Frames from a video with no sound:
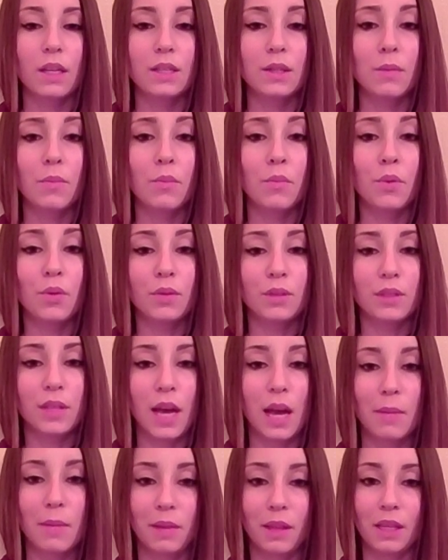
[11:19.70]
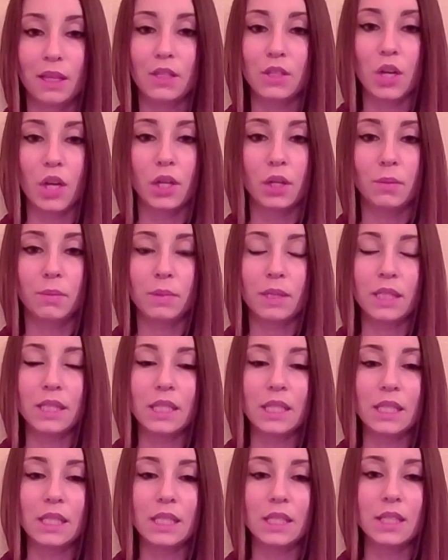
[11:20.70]
It's a multi-million-dollar
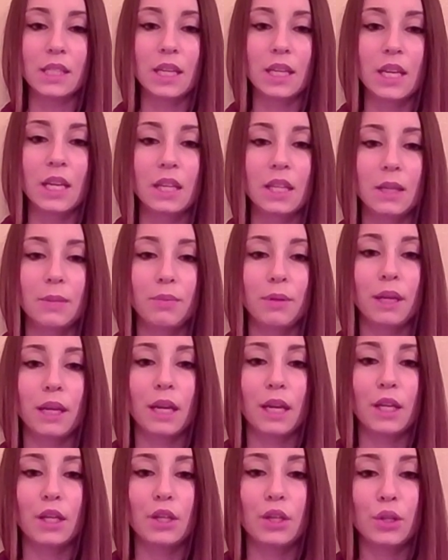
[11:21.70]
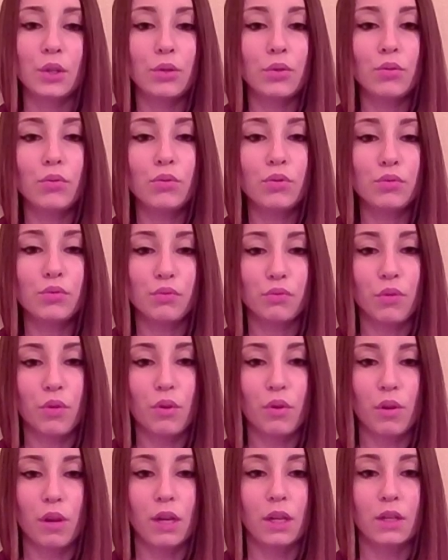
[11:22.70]
business. They play a huge
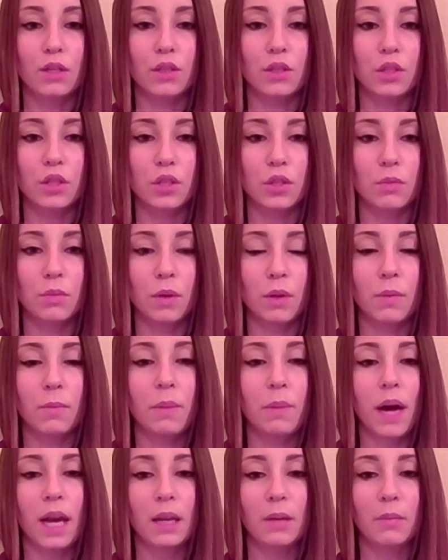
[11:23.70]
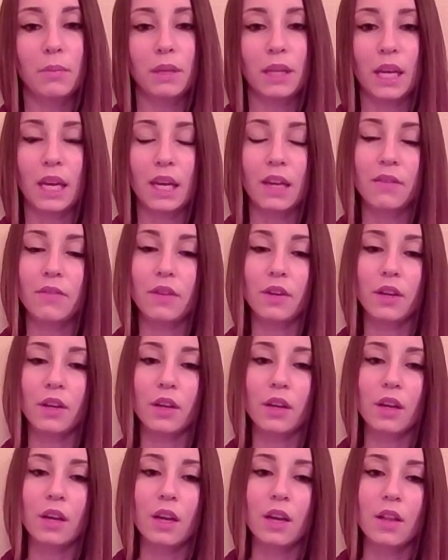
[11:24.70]
role in consumer buying
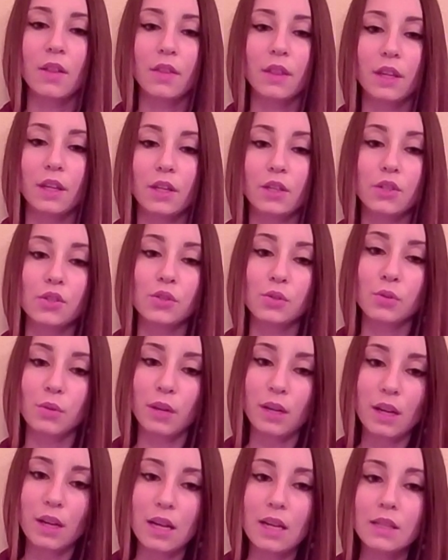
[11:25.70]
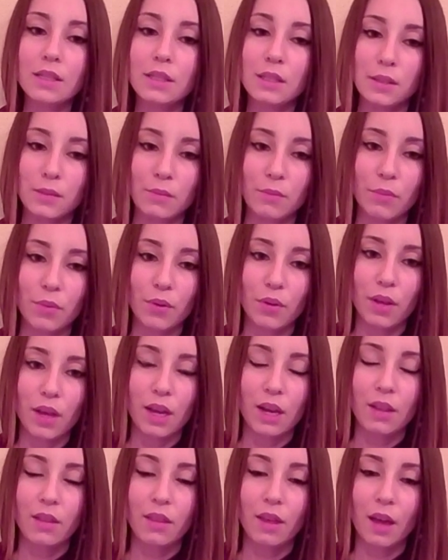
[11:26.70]
behavior. They are short and simple
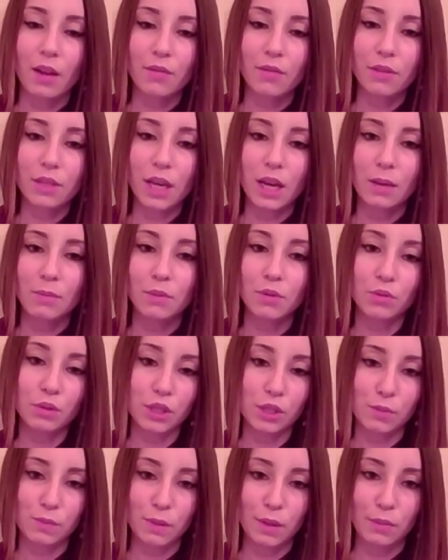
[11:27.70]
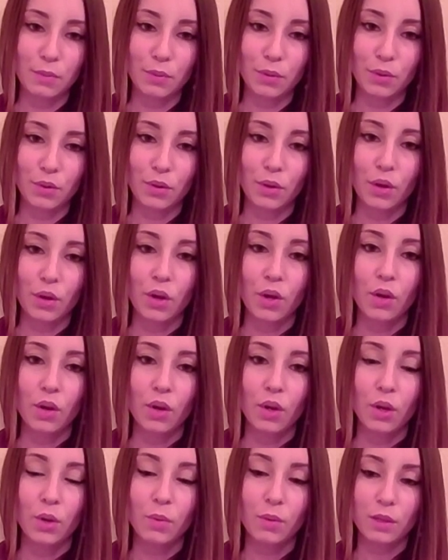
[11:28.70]
and a lot of times reach people
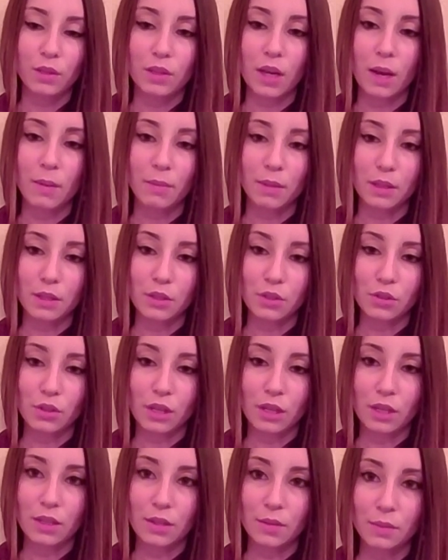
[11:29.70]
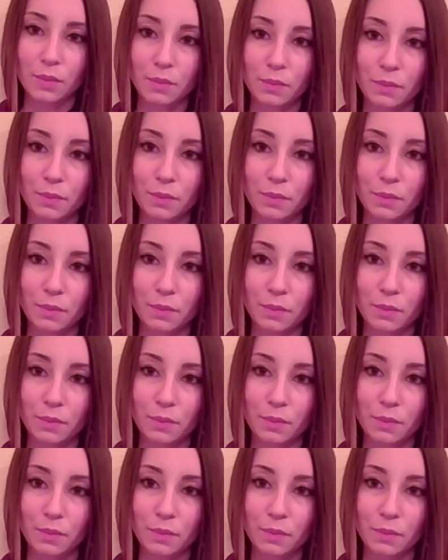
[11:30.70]
who are time constrained.